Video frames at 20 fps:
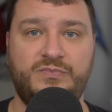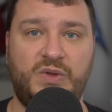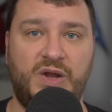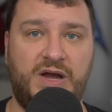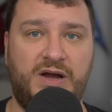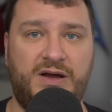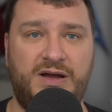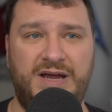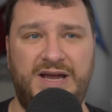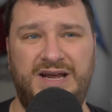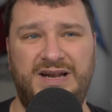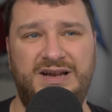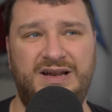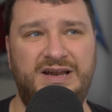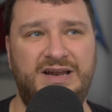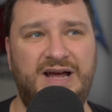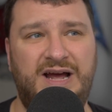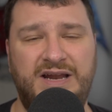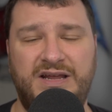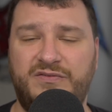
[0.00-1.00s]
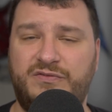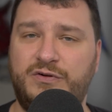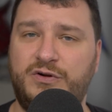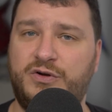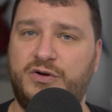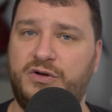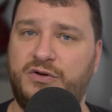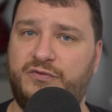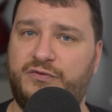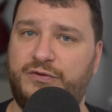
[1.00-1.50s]
And not even
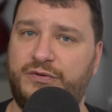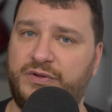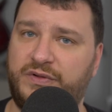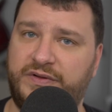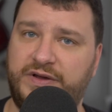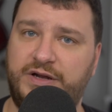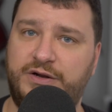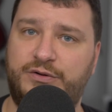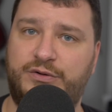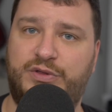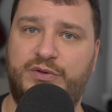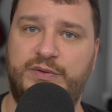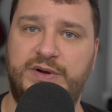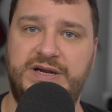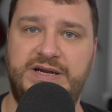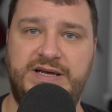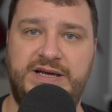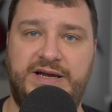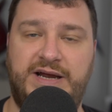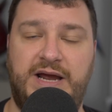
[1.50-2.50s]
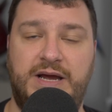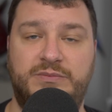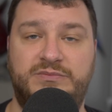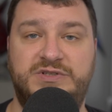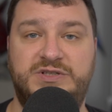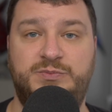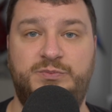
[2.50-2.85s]
good for the later 3D games,